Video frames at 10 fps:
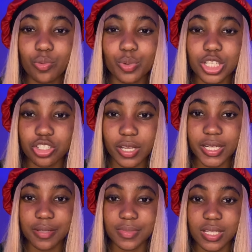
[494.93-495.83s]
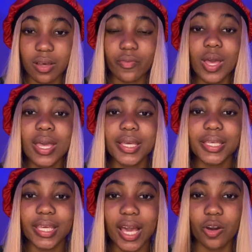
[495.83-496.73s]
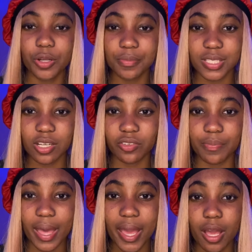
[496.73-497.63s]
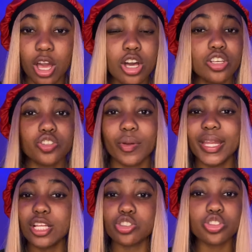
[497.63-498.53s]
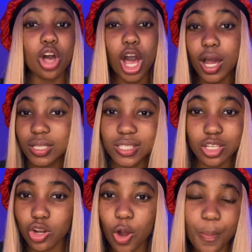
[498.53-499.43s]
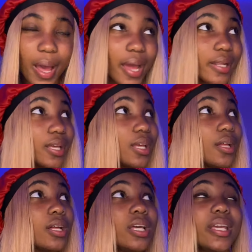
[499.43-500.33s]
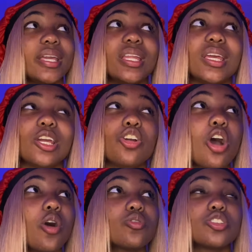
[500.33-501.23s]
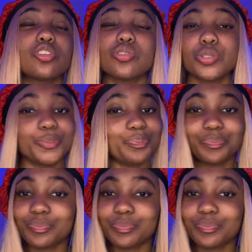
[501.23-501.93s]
Restrained himself. He held himself back. So he didn't talk to nobody. He didn't go to